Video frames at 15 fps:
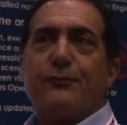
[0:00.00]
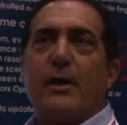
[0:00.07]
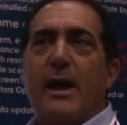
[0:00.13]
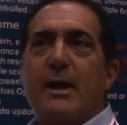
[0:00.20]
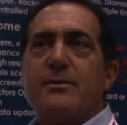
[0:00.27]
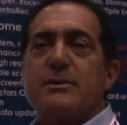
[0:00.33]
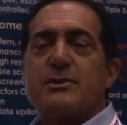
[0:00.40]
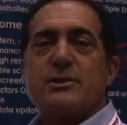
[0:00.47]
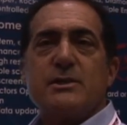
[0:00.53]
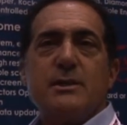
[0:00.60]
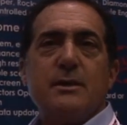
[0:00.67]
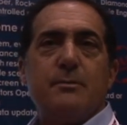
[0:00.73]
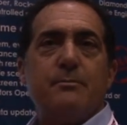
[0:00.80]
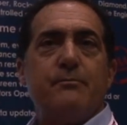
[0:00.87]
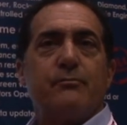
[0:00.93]
Fly This
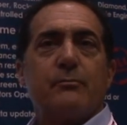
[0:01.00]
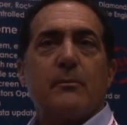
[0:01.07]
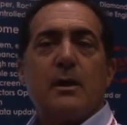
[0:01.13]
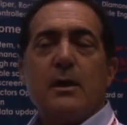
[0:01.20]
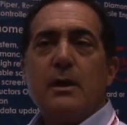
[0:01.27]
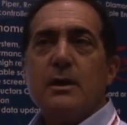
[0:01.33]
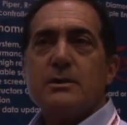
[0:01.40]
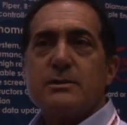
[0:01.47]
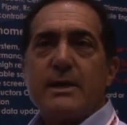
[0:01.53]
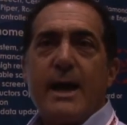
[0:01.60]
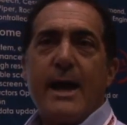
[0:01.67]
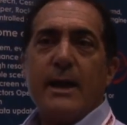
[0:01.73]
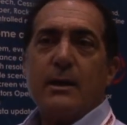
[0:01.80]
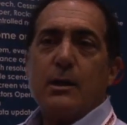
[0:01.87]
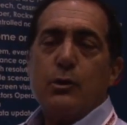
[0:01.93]
Sim is
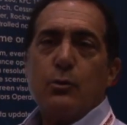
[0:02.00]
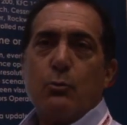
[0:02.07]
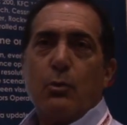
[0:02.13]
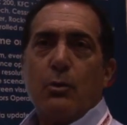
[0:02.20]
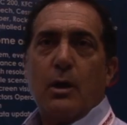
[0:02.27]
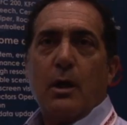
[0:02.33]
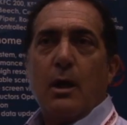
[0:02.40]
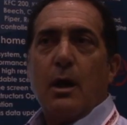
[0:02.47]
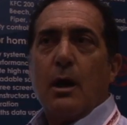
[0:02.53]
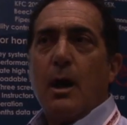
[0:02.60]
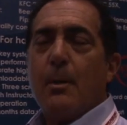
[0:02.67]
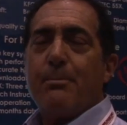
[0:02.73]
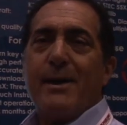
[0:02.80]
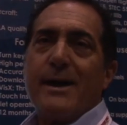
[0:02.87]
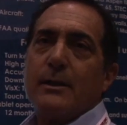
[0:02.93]
that a
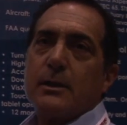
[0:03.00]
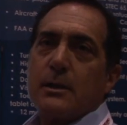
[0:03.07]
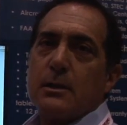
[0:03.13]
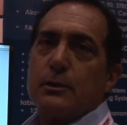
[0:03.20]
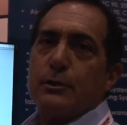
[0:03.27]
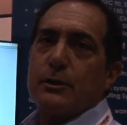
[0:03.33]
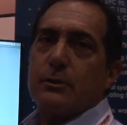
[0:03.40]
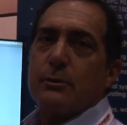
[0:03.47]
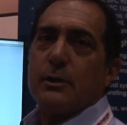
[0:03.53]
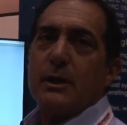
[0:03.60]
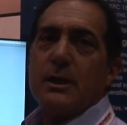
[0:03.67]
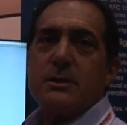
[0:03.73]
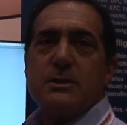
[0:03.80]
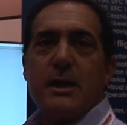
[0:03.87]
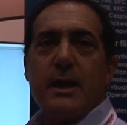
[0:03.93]
pilot can literally
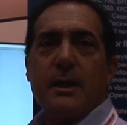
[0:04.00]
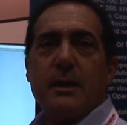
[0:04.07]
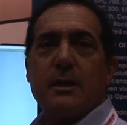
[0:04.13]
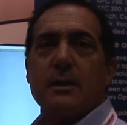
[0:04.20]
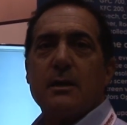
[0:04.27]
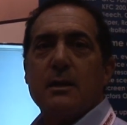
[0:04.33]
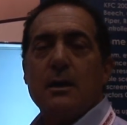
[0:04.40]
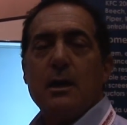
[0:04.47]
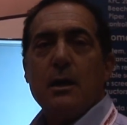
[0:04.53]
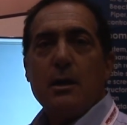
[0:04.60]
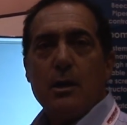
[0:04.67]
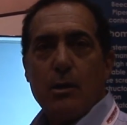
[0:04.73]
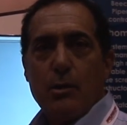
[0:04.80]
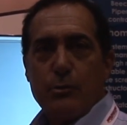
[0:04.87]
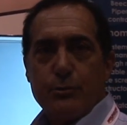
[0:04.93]
take
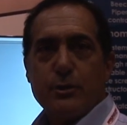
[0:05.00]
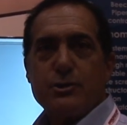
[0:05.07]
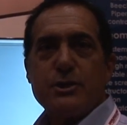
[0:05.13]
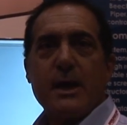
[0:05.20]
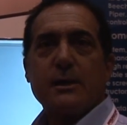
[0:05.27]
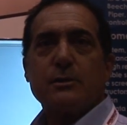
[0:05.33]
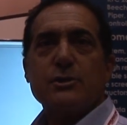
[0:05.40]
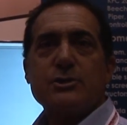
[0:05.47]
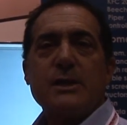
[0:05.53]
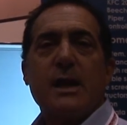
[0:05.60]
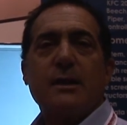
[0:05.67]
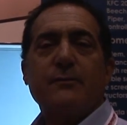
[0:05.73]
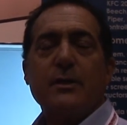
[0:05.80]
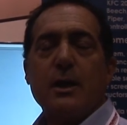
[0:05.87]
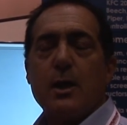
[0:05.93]
the checklist out
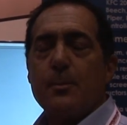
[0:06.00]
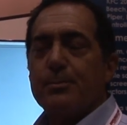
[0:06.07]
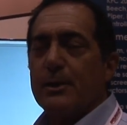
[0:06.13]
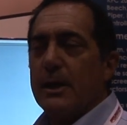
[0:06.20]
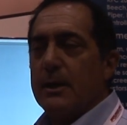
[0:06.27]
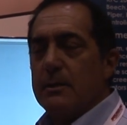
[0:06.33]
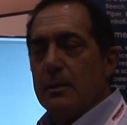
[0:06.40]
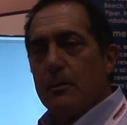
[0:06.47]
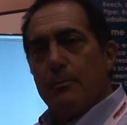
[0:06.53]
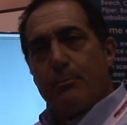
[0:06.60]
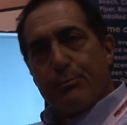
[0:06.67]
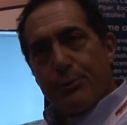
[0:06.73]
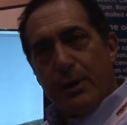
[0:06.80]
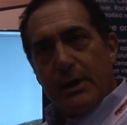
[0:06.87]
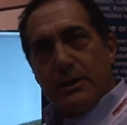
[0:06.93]
of the airplane,
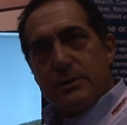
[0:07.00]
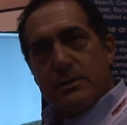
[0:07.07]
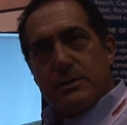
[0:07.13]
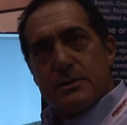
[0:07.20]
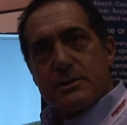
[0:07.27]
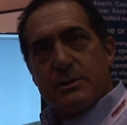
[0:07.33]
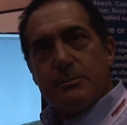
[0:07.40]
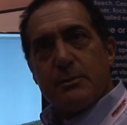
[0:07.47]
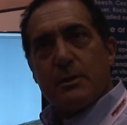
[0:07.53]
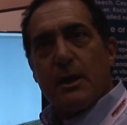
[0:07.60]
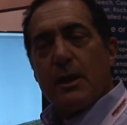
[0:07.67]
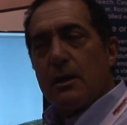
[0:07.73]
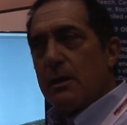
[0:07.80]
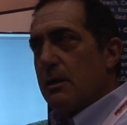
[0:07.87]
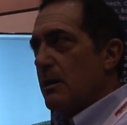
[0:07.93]
bring it to the
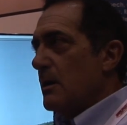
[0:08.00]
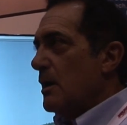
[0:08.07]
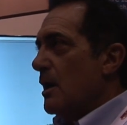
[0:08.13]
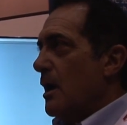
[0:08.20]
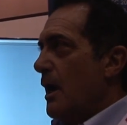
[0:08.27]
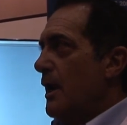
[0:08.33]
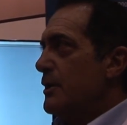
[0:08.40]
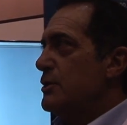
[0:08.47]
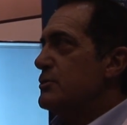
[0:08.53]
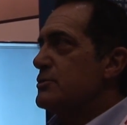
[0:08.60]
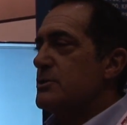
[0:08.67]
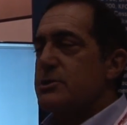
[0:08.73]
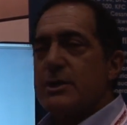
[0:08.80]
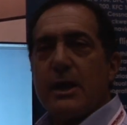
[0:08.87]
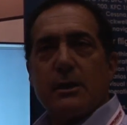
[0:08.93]
simulator, use the
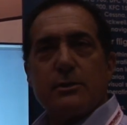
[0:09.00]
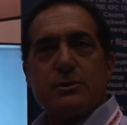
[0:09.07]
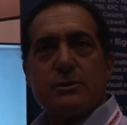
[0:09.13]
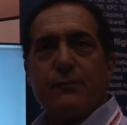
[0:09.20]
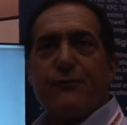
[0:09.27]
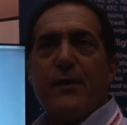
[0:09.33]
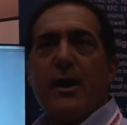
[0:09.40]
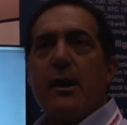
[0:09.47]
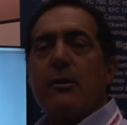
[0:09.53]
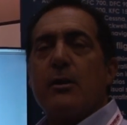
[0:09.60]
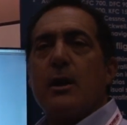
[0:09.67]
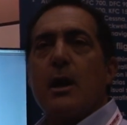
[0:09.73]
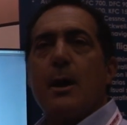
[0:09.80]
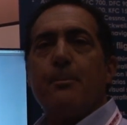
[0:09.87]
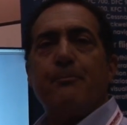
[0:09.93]
checklist to fire it
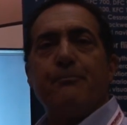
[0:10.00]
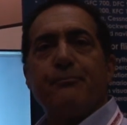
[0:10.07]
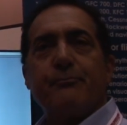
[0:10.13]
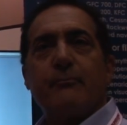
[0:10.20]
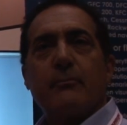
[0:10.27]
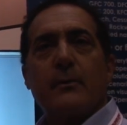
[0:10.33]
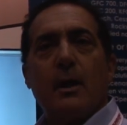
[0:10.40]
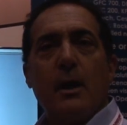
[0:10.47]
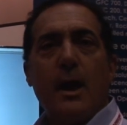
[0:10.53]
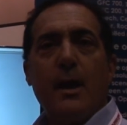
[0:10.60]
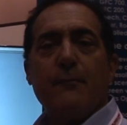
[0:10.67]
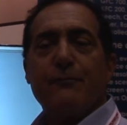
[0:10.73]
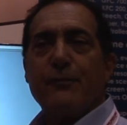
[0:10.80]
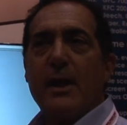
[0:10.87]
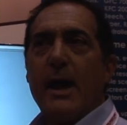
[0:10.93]
up and
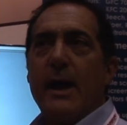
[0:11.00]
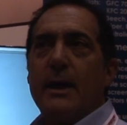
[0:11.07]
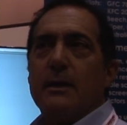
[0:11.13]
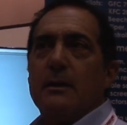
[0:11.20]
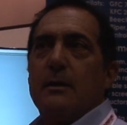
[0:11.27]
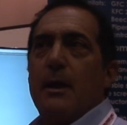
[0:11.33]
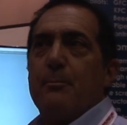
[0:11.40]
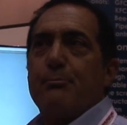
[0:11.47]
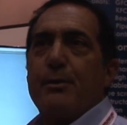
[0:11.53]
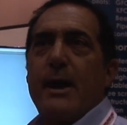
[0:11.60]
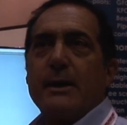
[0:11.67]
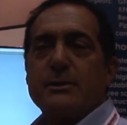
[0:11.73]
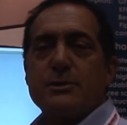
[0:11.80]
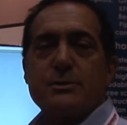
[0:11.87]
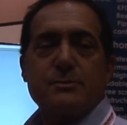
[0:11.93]
fly it and
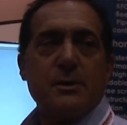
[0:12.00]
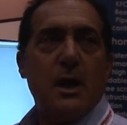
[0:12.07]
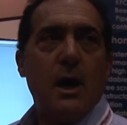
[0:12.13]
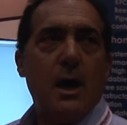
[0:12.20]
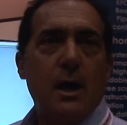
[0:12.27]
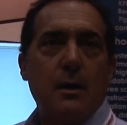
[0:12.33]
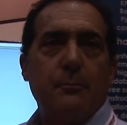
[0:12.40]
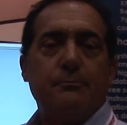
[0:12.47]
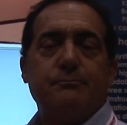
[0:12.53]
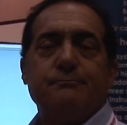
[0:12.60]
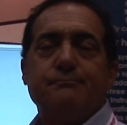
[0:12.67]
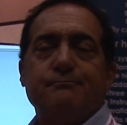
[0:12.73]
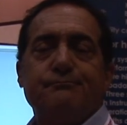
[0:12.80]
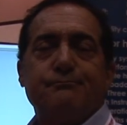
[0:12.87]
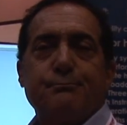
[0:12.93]
practice uh,
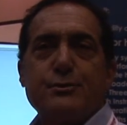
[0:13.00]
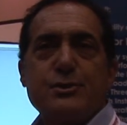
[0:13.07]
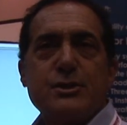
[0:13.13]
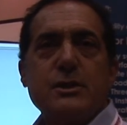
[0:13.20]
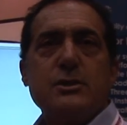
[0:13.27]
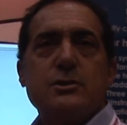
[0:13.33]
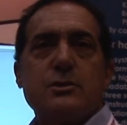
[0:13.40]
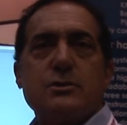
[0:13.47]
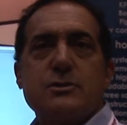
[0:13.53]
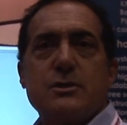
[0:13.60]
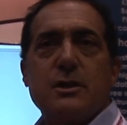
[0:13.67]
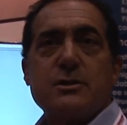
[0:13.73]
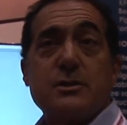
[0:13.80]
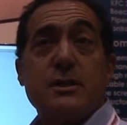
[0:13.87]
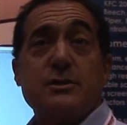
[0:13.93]
procedures
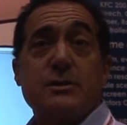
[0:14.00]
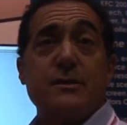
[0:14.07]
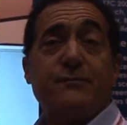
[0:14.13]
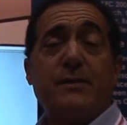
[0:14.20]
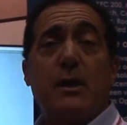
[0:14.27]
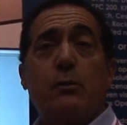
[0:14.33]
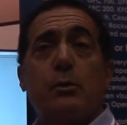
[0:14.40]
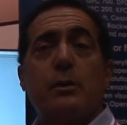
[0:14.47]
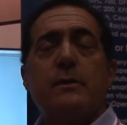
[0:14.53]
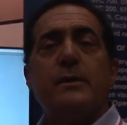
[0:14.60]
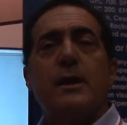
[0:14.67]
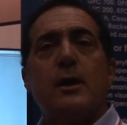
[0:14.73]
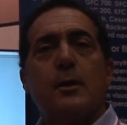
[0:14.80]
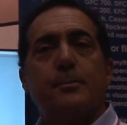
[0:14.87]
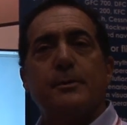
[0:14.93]
just as if they were in the
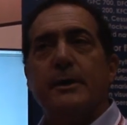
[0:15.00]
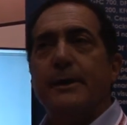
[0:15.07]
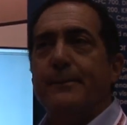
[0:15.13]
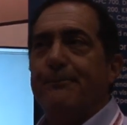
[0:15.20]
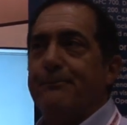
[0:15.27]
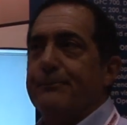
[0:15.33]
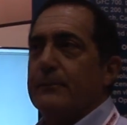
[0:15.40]
airplane.